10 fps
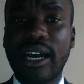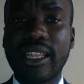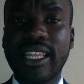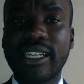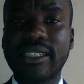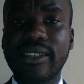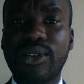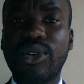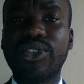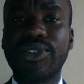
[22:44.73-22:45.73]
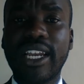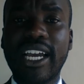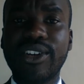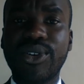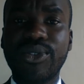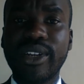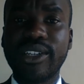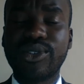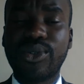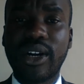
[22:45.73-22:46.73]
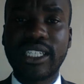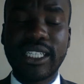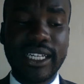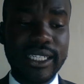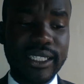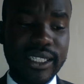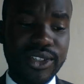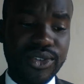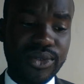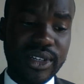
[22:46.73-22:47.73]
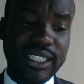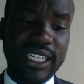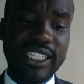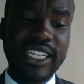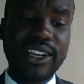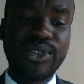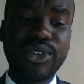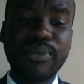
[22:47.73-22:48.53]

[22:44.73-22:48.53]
that court relied on really to quash that decision was that she had not